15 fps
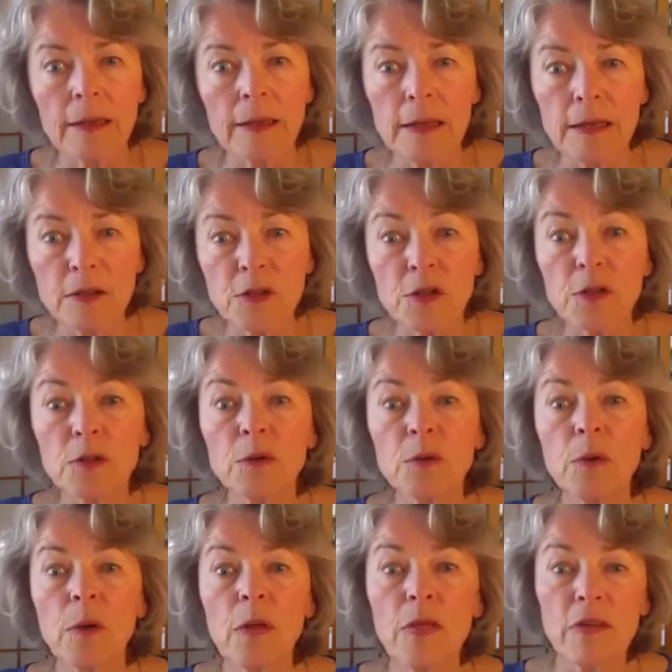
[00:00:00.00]

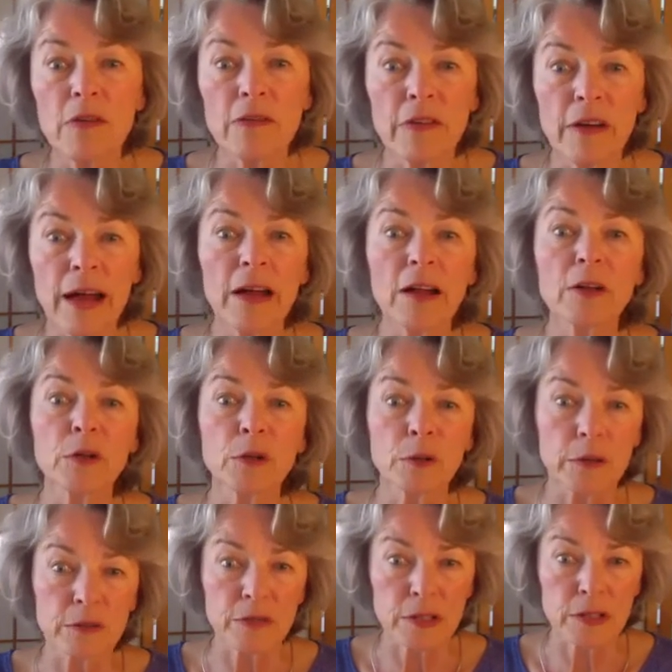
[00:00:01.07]
into the value
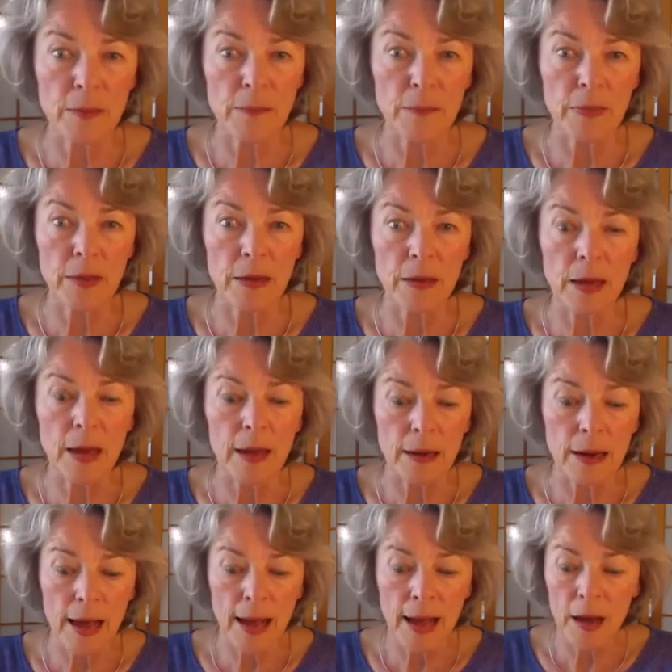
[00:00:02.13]
of something and
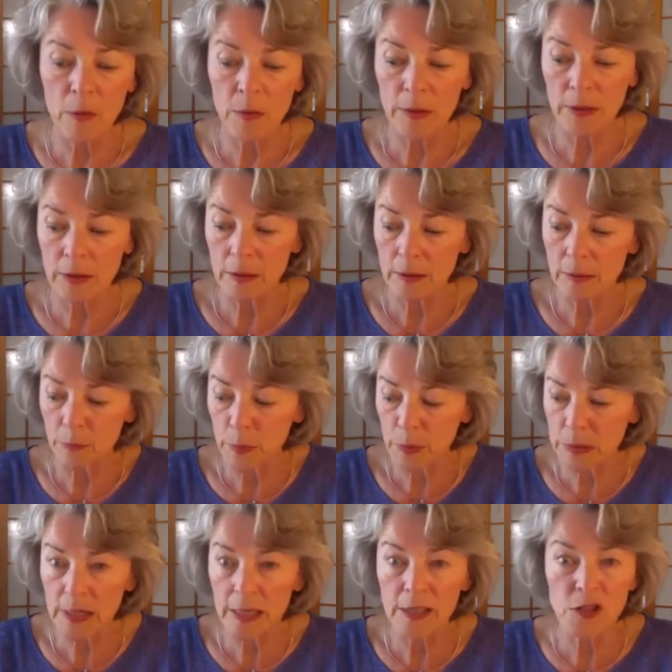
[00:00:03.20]
how it can
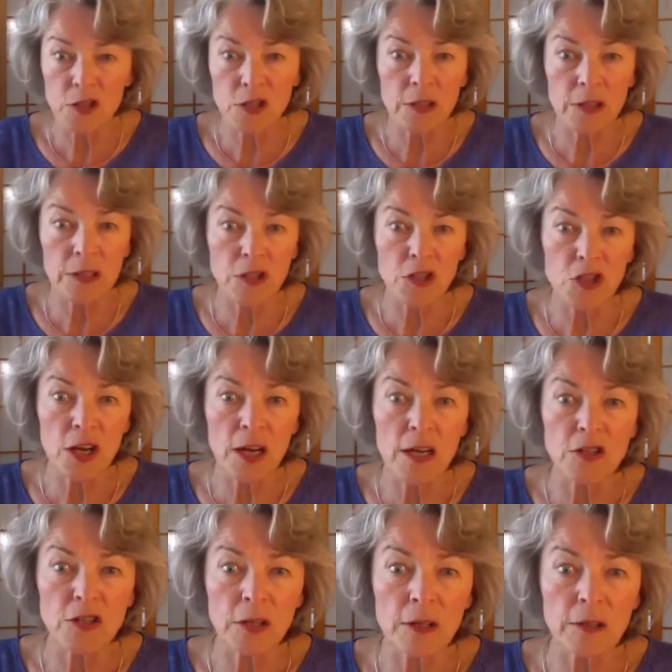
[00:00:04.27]
potentially
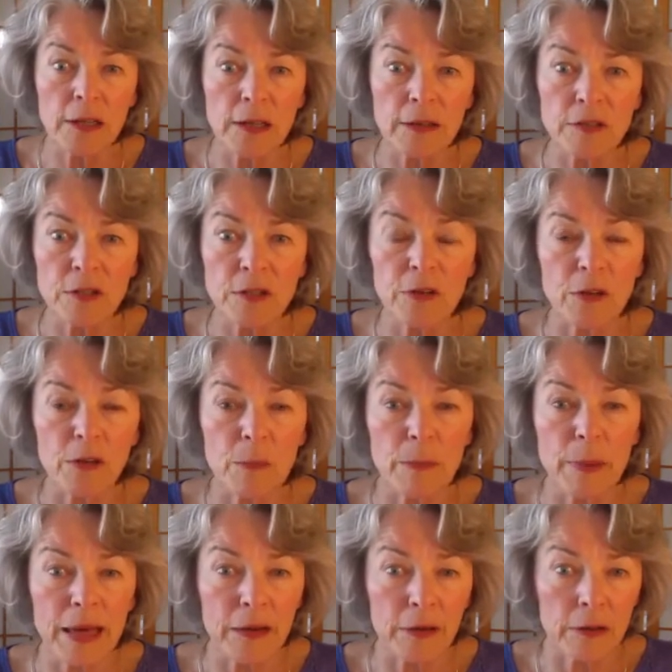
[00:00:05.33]
change our lives for the
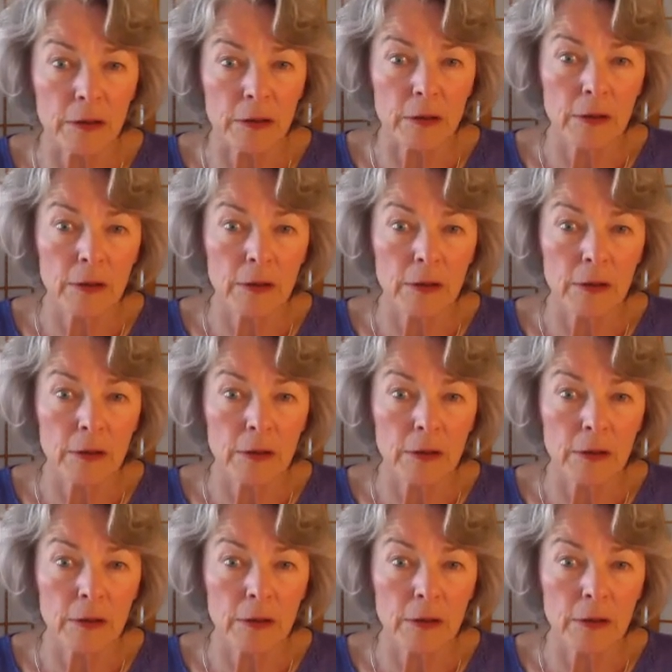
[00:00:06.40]
better,